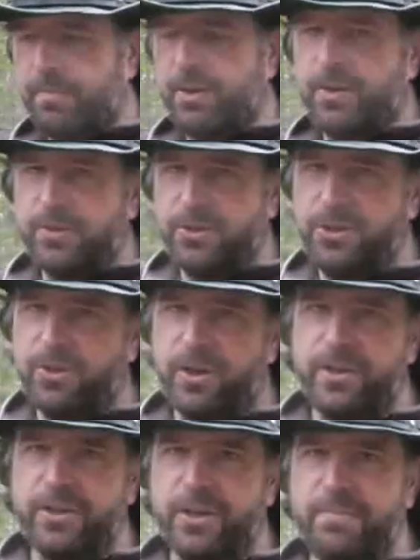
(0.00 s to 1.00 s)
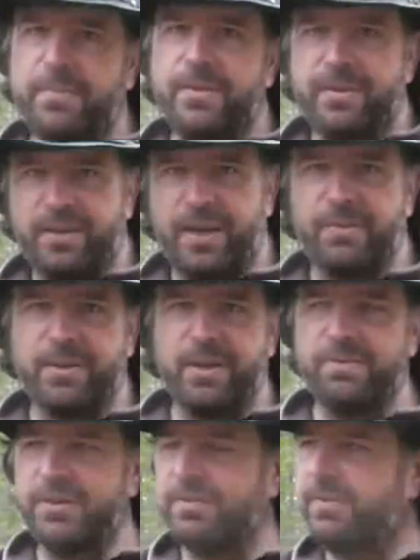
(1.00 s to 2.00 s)
But on the short term, I would
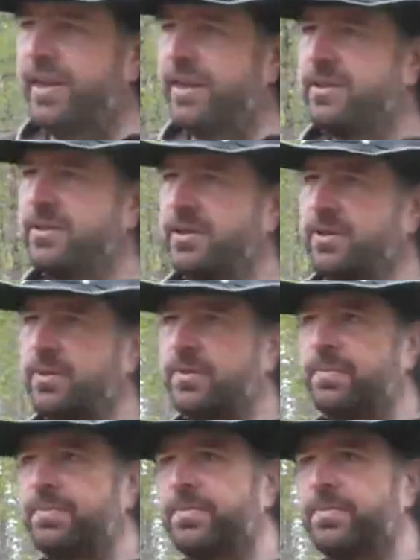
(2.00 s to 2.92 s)
go for the fire steel.